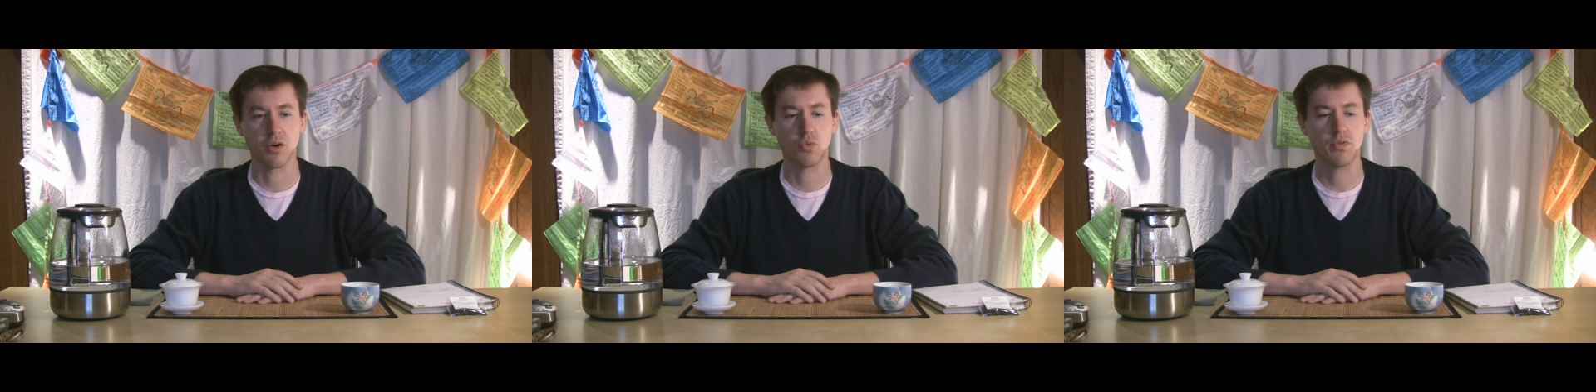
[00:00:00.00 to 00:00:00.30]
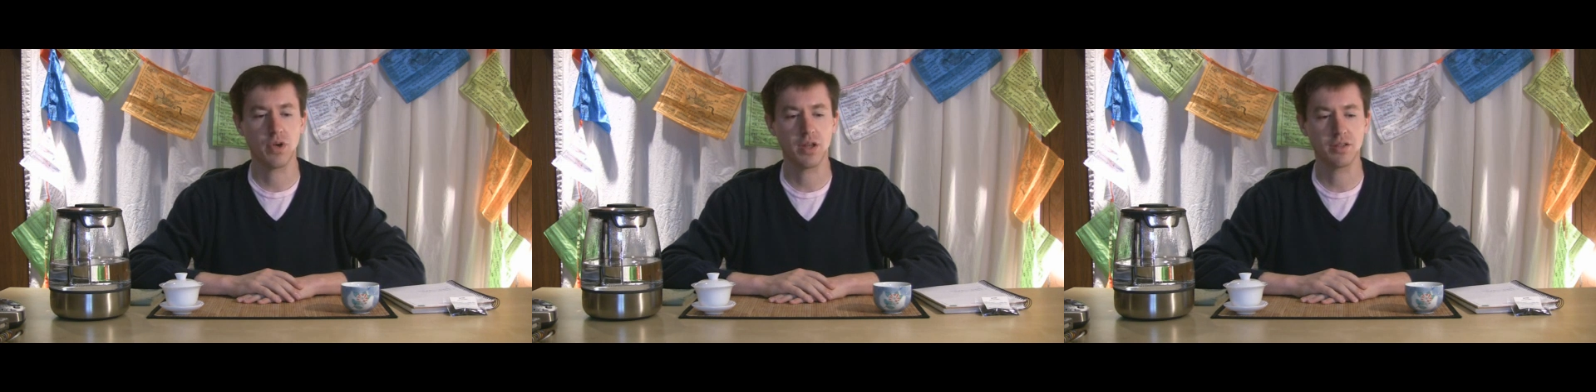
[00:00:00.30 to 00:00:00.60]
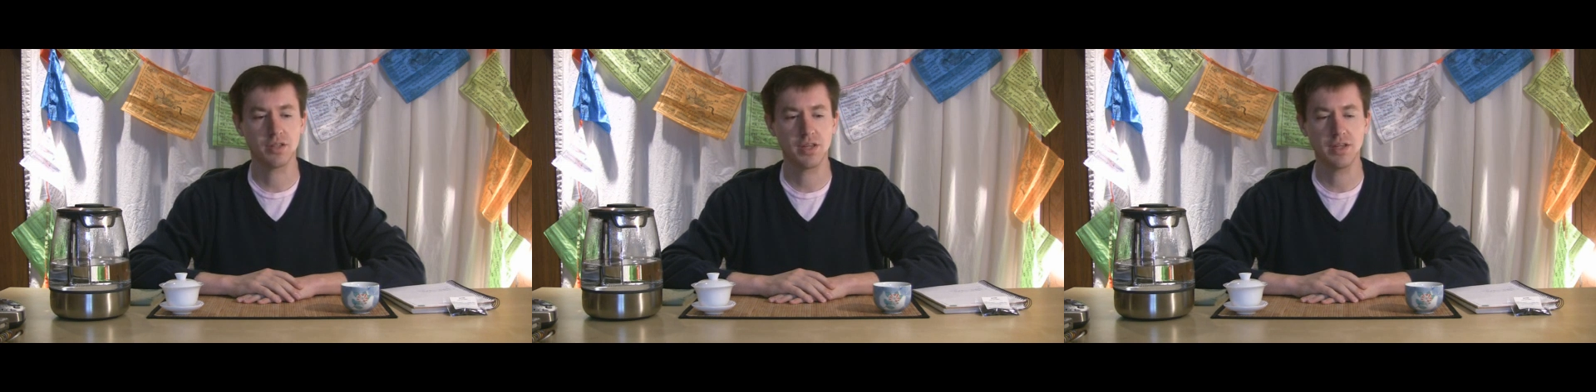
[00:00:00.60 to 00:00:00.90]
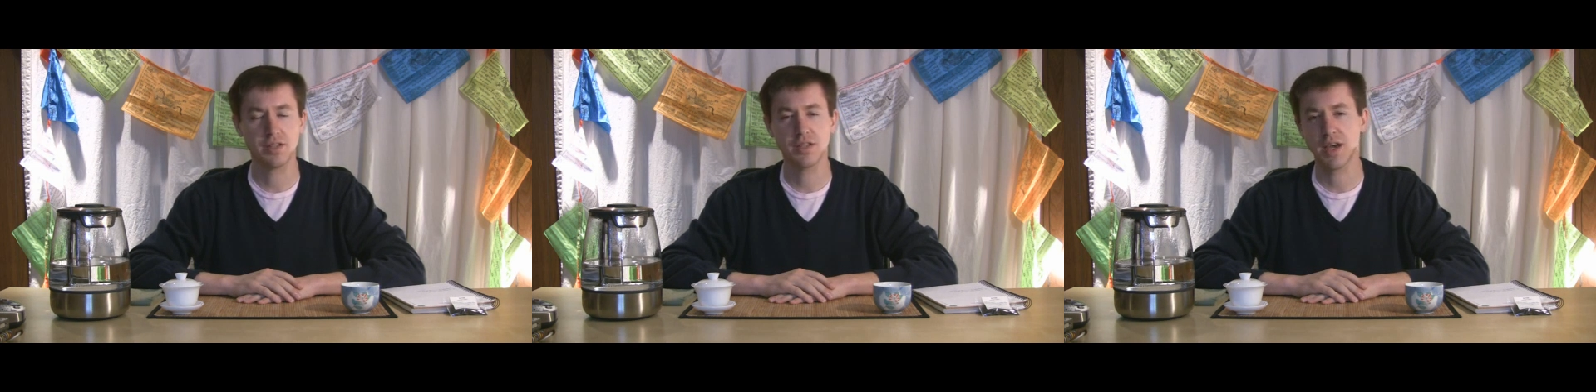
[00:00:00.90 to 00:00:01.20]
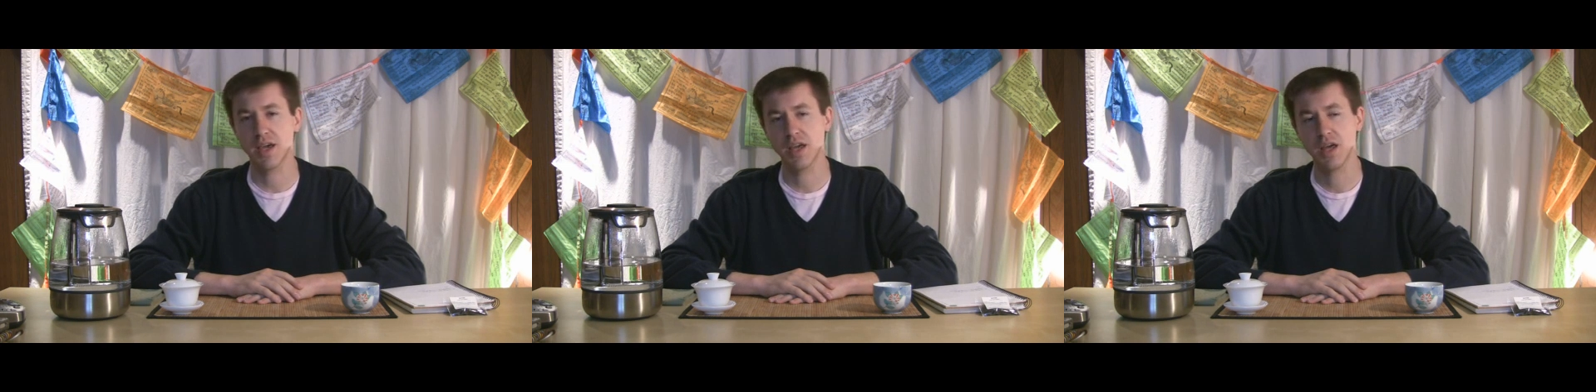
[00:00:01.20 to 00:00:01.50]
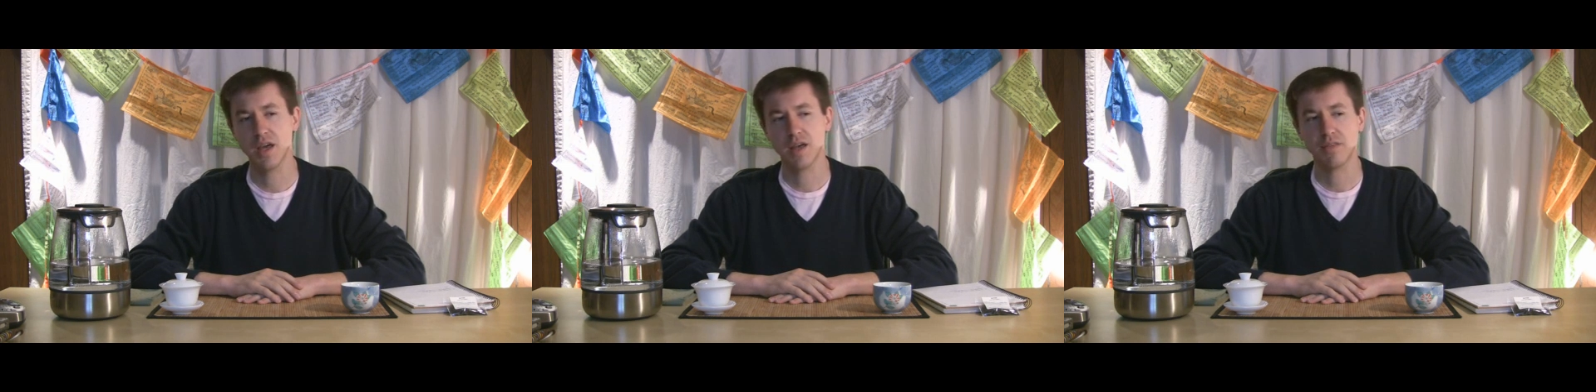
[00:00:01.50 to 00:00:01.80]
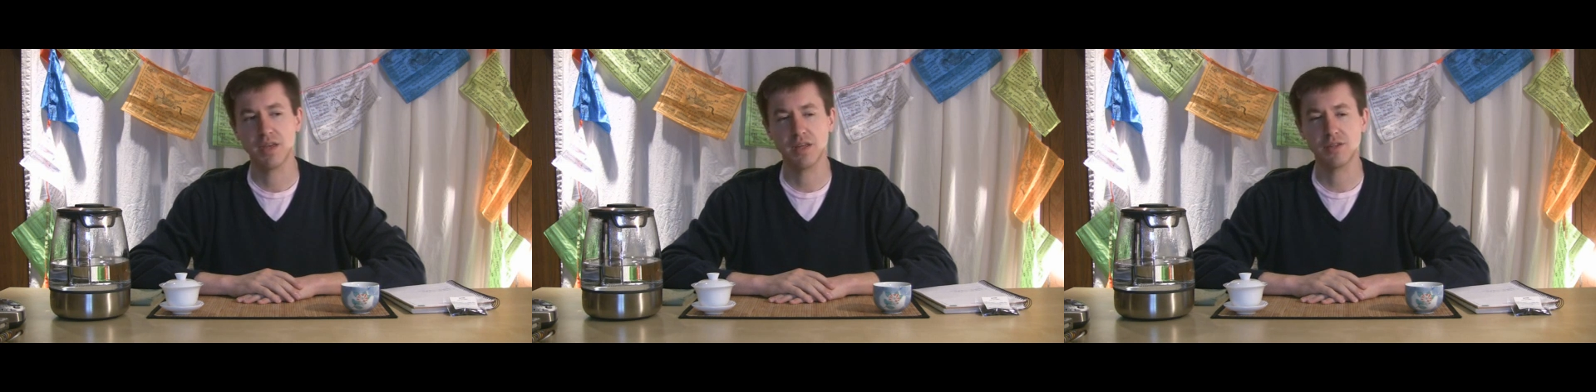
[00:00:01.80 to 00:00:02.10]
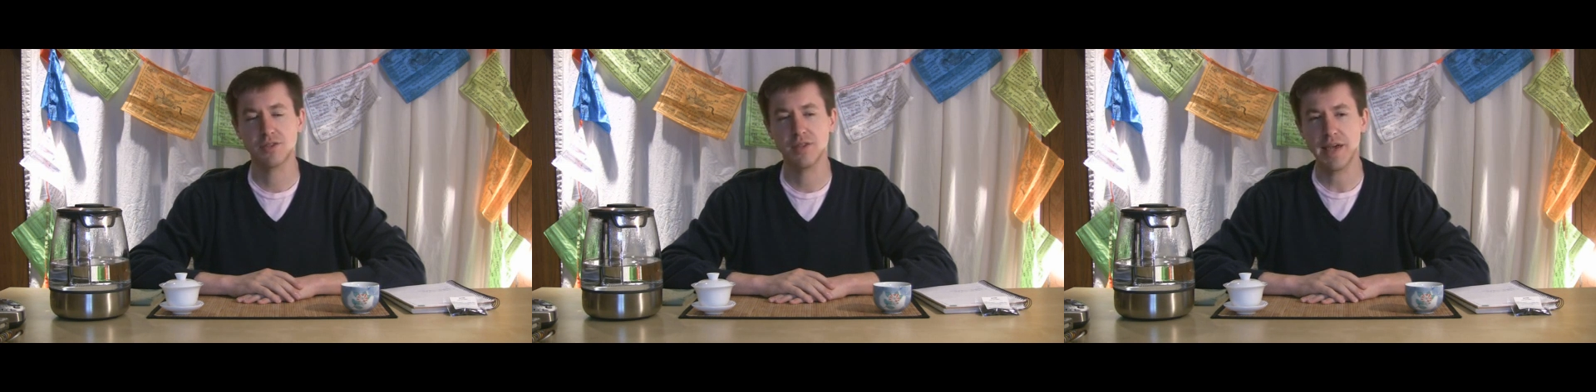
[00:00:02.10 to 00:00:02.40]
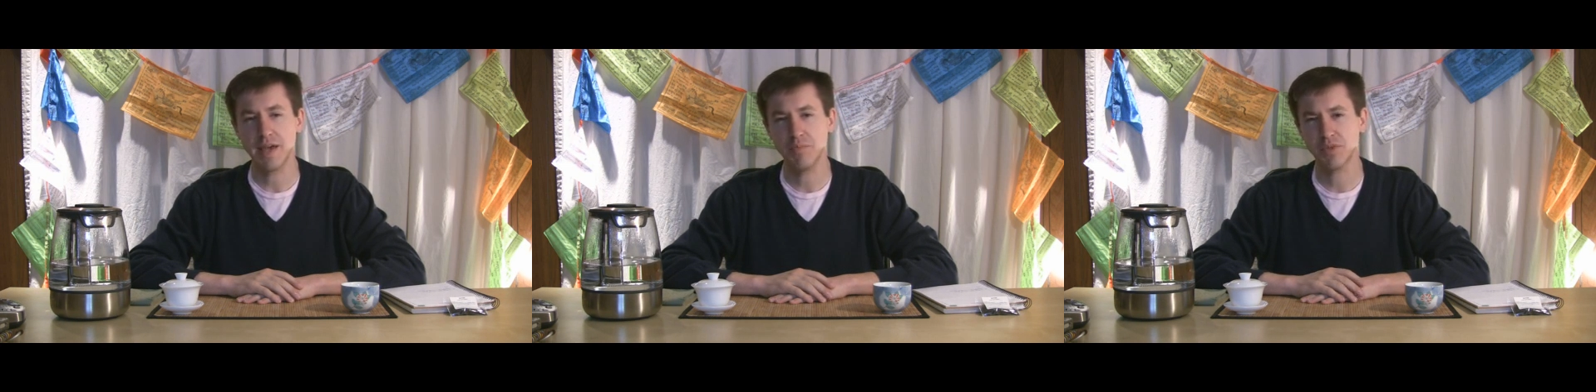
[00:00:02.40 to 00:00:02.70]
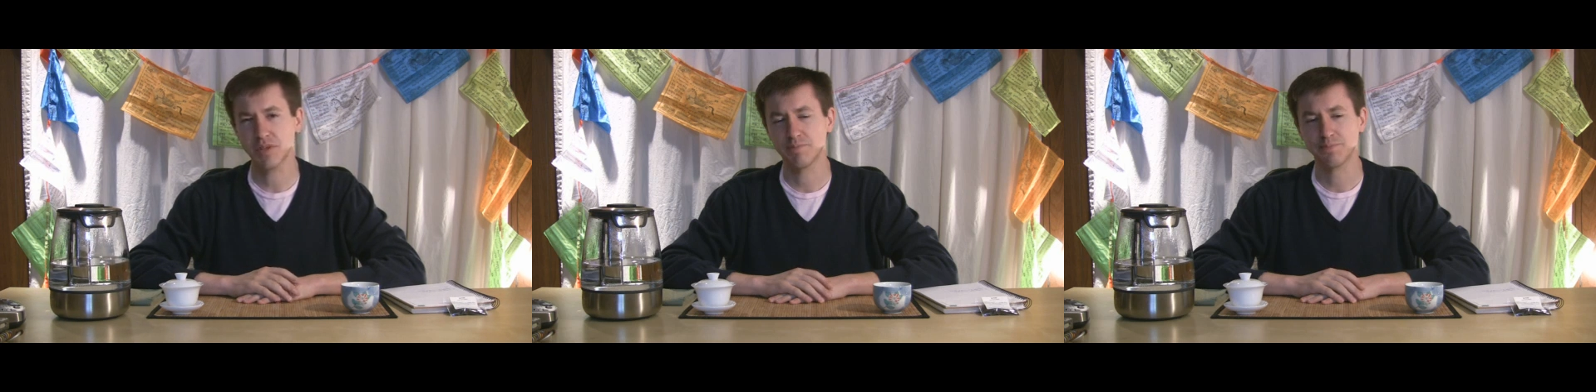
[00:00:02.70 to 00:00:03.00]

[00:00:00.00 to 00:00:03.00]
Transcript: we've got a tea today that is named